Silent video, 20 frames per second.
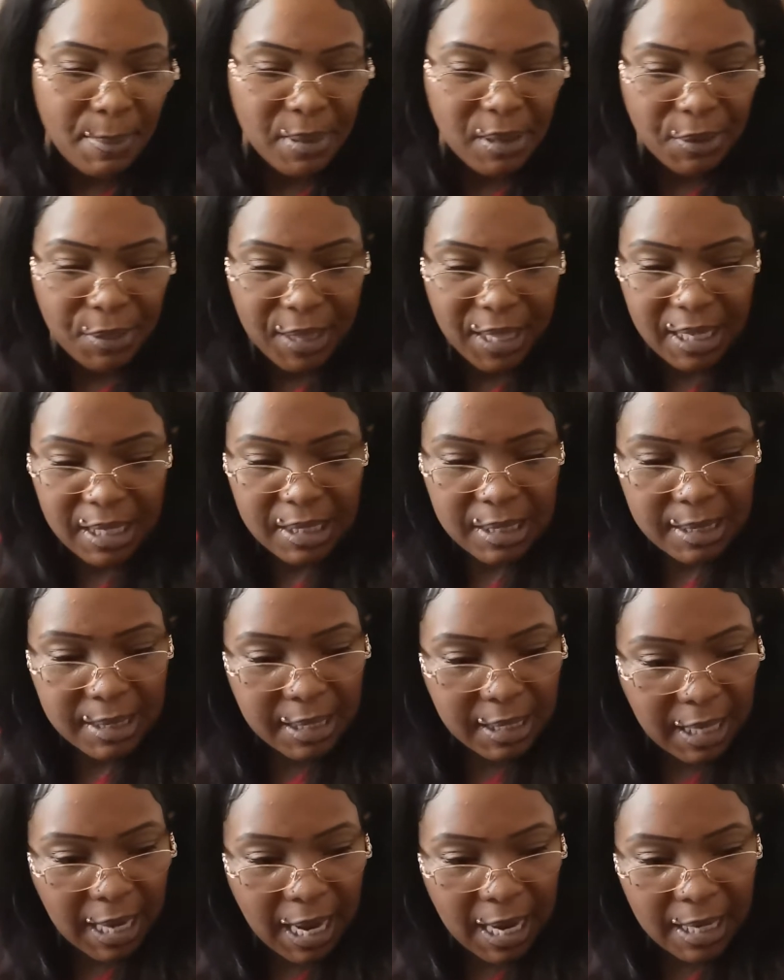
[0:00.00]
couple of
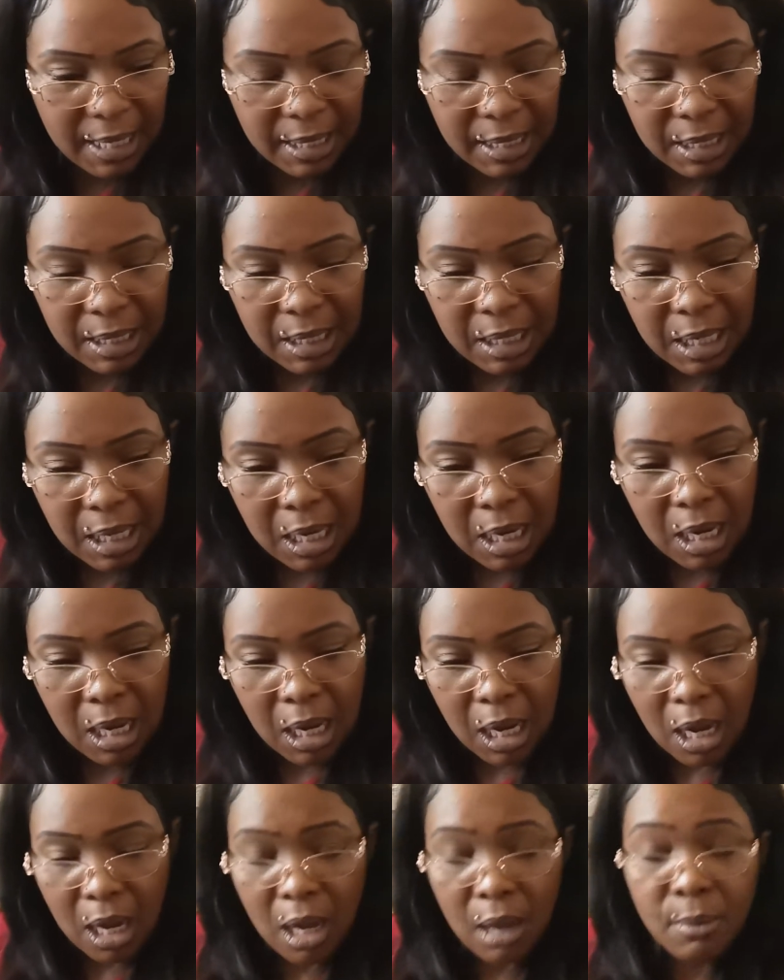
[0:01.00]
things, okay?
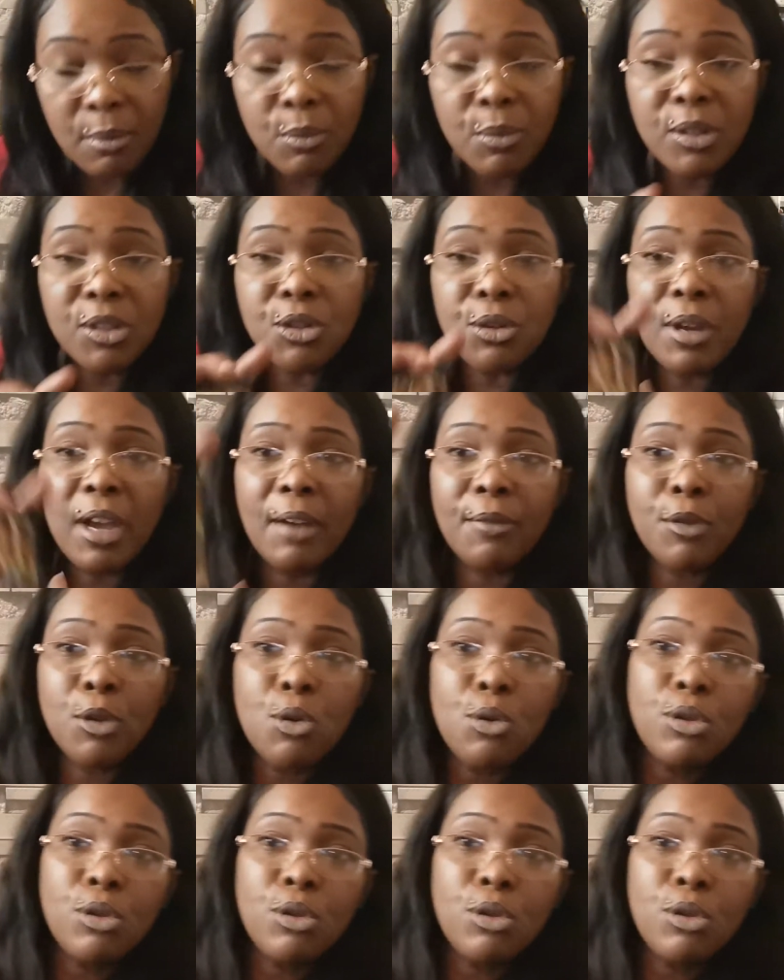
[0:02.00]
We do have